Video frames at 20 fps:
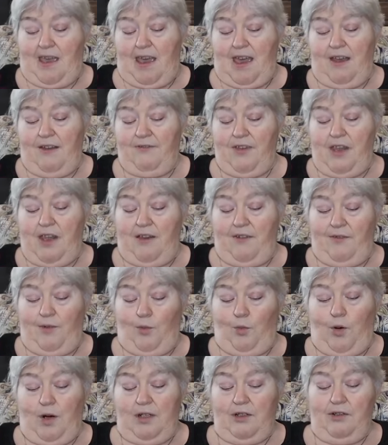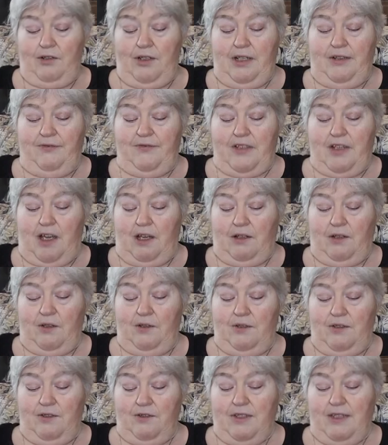Have you ever wondered if
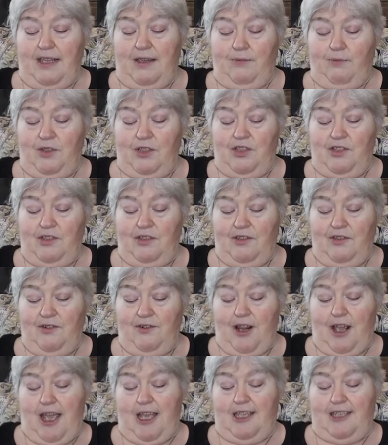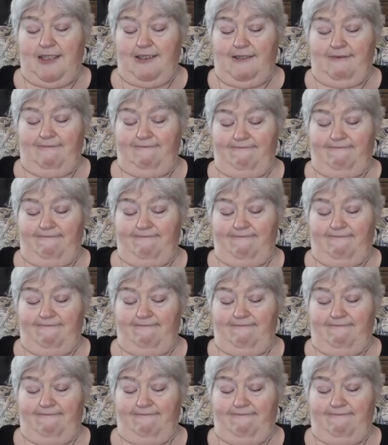tacos are sandwiches or not?